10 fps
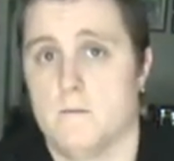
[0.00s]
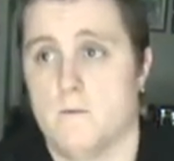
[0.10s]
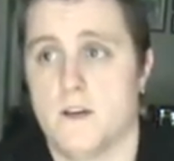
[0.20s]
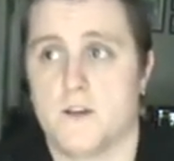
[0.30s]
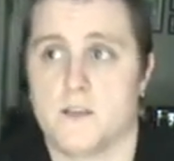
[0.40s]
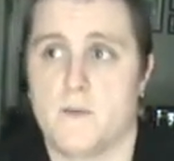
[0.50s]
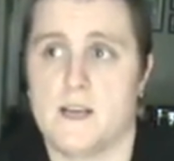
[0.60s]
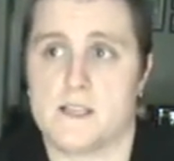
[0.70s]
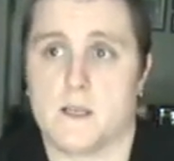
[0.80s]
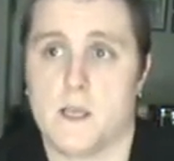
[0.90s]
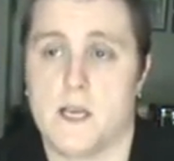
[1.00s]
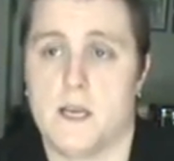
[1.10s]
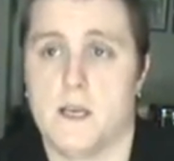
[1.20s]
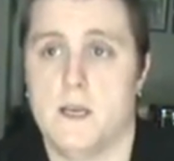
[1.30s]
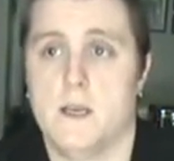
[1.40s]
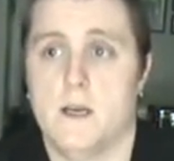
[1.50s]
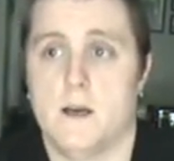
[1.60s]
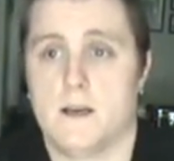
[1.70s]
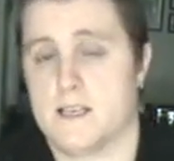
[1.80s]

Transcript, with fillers: which is basically a